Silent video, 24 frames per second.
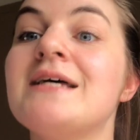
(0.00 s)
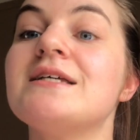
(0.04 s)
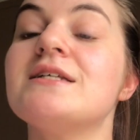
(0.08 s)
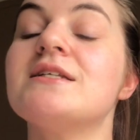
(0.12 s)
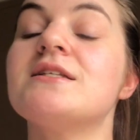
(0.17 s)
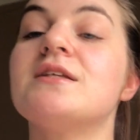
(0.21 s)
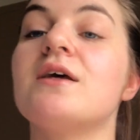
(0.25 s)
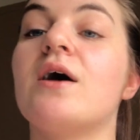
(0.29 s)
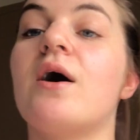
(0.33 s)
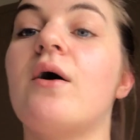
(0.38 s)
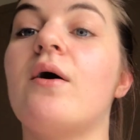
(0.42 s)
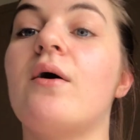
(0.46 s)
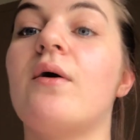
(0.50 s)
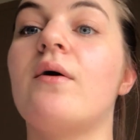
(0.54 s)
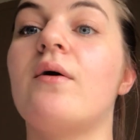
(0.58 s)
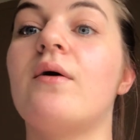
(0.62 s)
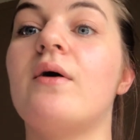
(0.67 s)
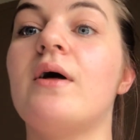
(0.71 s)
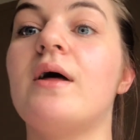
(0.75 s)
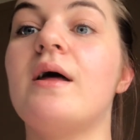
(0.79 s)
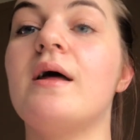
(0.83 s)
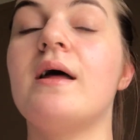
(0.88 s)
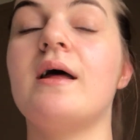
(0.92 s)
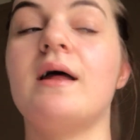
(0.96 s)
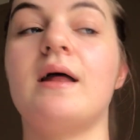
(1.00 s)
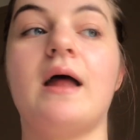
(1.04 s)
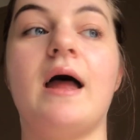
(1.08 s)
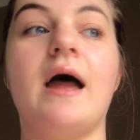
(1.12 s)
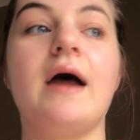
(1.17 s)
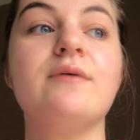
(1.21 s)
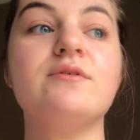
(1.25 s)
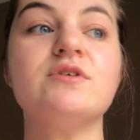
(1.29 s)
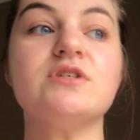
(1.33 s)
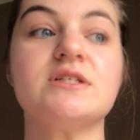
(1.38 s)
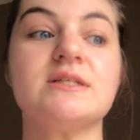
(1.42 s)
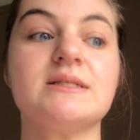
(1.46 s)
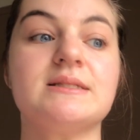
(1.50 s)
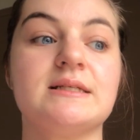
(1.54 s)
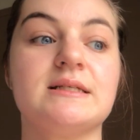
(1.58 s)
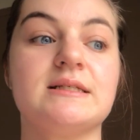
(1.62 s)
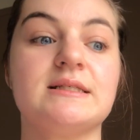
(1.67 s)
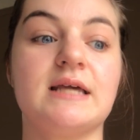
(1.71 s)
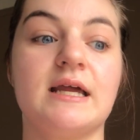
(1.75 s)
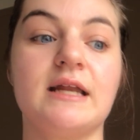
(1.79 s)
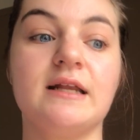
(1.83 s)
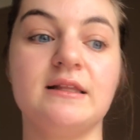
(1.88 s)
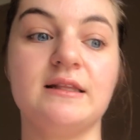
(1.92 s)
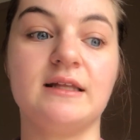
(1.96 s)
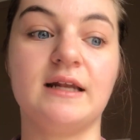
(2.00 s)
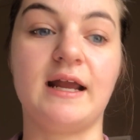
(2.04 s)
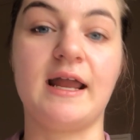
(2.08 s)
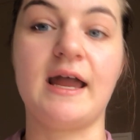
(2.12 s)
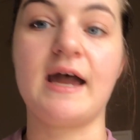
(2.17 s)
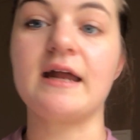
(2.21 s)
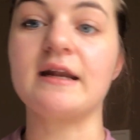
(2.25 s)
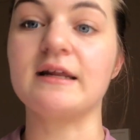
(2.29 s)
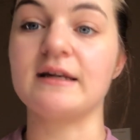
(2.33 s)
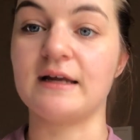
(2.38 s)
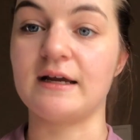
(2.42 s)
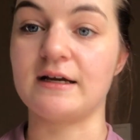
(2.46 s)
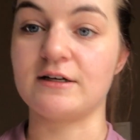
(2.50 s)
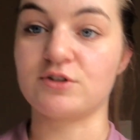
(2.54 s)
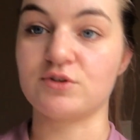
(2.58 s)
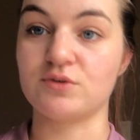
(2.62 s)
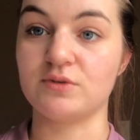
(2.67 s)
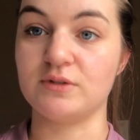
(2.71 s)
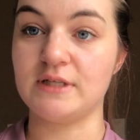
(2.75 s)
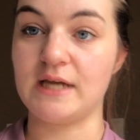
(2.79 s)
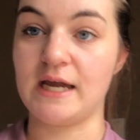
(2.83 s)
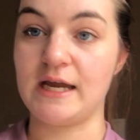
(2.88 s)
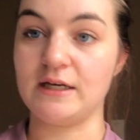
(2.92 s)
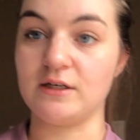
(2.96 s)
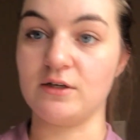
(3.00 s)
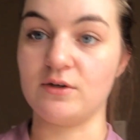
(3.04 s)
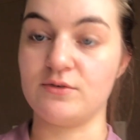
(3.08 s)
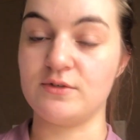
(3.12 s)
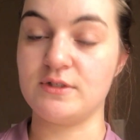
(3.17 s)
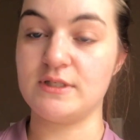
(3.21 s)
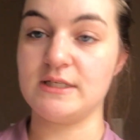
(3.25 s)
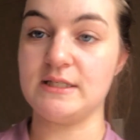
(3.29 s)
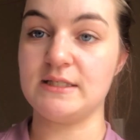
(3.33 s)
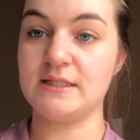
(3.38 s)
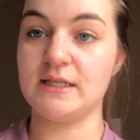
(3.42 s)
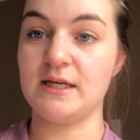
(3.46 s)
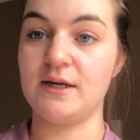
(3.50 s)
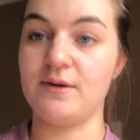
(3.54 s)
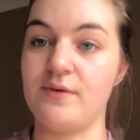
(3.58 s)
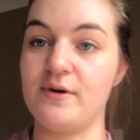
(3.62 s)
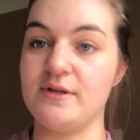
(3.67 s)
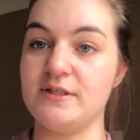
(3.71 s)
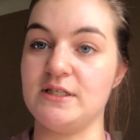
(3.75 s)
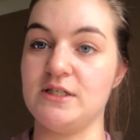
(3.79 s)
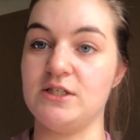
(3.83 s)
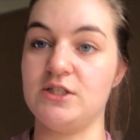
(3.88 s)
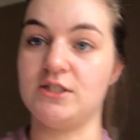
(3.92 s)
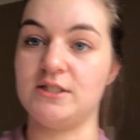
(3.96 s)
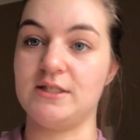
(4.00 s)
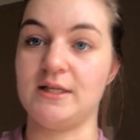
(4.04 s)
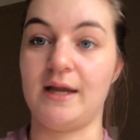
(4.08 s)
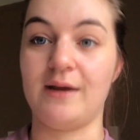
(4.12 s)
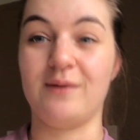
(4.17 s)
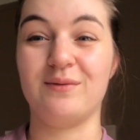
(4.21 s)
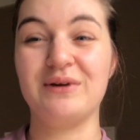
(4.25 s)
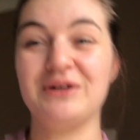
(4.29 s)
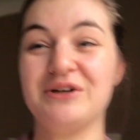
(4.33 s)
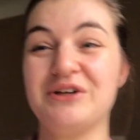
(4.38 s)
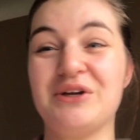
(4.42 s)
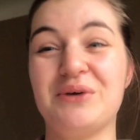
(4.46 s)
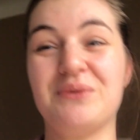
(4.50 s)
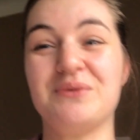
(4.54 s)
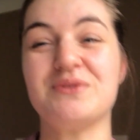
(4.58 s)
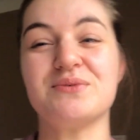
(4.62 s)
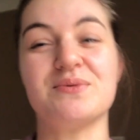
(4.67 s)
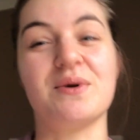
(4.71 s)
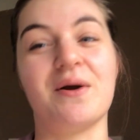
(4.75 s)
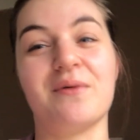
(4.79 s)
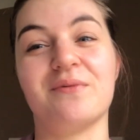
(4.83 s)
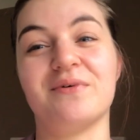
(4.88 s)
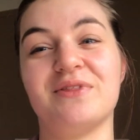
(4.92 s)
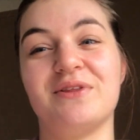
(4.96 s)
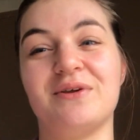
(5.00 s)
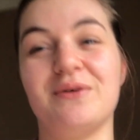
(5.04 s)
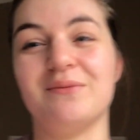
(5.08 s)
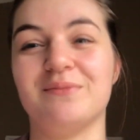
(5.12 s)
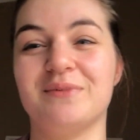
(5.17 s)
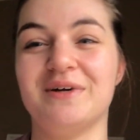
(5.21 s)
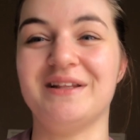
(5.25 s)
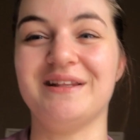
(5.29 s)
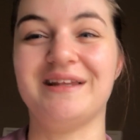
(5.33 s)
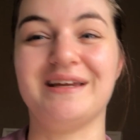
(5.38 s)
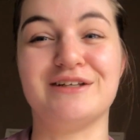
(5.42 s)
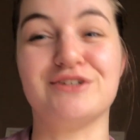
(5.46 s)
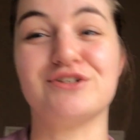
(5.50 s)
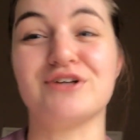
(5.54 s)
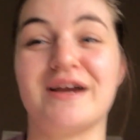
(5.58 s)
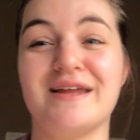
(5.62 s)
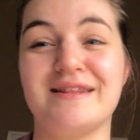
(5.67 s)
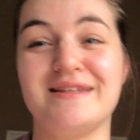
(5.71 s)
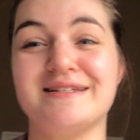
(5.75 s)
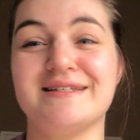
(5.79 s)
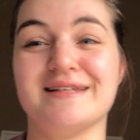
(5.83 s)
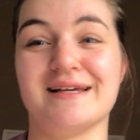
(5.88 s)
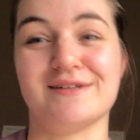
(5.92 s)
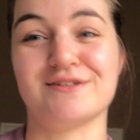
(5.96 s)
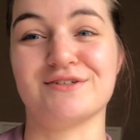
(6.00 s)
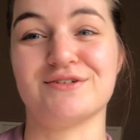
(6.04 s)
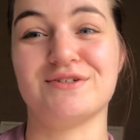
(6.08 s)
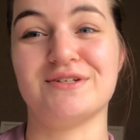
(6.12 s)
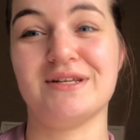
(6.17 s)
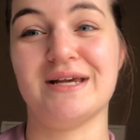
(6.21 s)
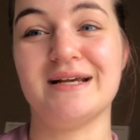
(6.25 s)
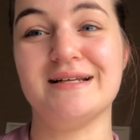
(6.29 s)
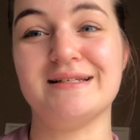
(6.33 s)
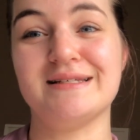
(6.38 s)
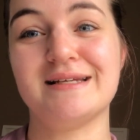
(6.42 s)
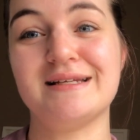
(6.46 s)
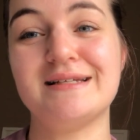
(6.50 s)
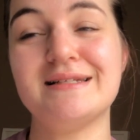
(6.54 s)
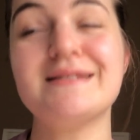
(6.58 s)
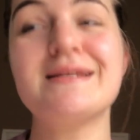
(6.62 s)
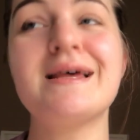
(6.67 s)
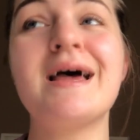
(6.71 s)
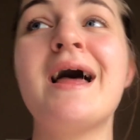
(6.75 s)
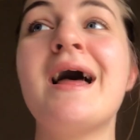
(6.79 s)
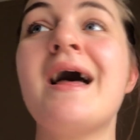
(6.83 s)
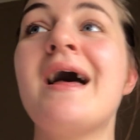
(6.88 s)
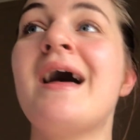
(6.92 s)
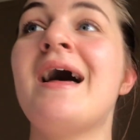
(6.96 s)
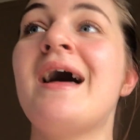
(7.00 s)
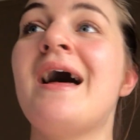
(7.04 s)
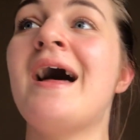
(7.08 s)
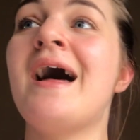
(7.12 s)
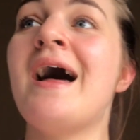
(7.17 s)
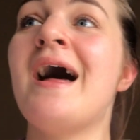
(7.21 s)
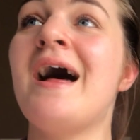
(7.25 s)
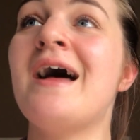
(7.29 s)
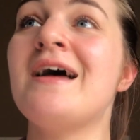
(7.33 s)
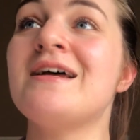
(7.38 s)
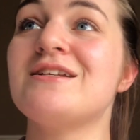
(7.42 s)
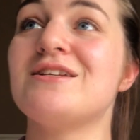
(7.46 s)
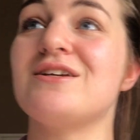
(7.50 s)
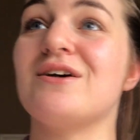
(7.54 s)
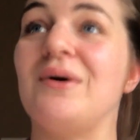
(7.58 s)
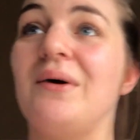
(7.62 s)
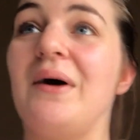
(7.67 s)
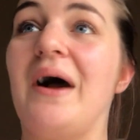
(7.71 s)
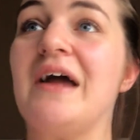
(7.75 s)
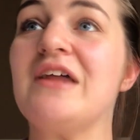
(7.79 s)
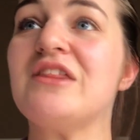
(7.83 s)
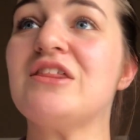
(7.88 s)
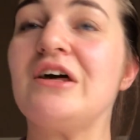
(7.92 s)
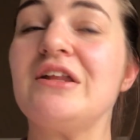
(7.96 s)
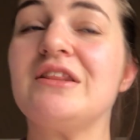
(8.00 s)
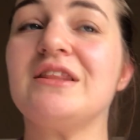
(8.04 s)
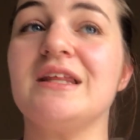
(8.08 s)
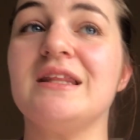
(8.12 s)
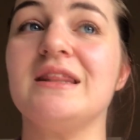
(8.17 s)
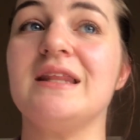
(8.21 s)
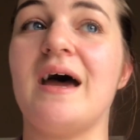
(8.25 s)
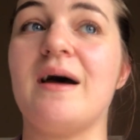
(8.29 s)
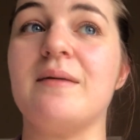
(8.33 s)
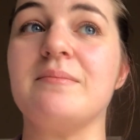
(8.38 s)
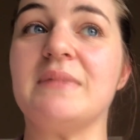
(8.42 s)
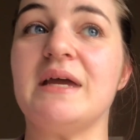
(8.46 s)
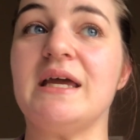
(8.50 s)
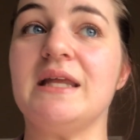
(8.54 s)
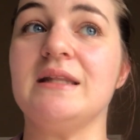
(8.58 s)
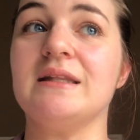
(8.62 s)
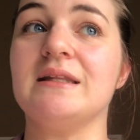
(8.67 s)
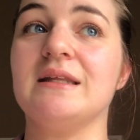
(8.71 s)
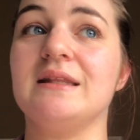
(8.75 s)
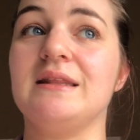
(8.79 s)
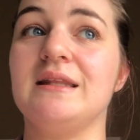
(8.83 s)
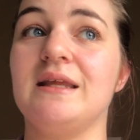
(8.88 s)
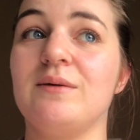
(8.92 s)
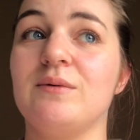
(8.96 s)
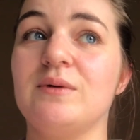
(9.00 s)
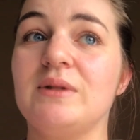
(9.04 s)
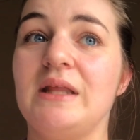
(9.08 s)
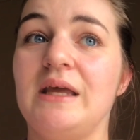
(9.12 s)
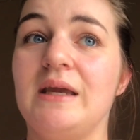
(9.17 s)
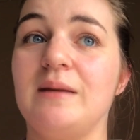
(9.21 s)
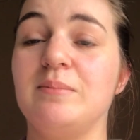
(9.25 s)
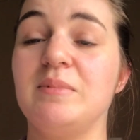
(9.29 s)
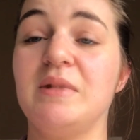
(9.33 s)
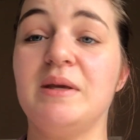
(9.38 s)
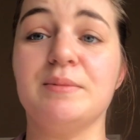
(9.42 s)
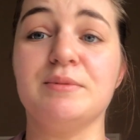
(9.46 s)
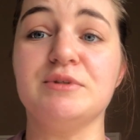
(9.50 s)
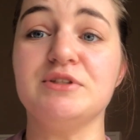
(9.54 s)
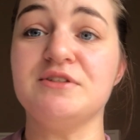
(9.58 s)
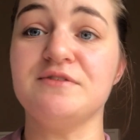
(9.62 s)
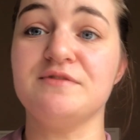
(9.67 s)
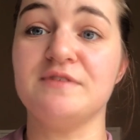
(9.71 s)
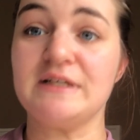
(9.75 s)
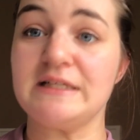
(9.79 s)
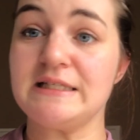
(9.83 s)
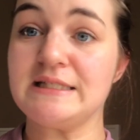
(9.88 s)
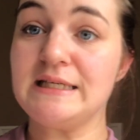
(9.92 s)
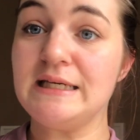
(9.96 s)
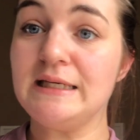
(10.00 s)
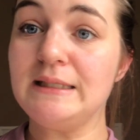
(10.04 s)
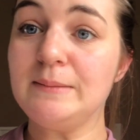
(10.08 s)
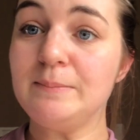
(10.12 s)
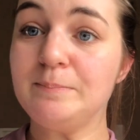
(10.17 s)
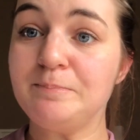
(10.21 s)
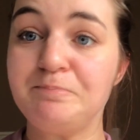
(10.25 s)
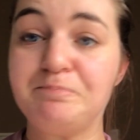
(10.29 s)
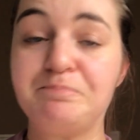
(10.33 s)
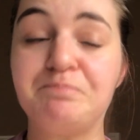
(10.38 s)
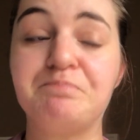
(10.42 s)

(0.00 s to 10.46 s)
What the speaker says: So I was just excited that I had an actual diagnosis and it wasn't just like, we don't know what's wrong with you, but like try these exercises. So I thought that that meant that they would like be able to fix it.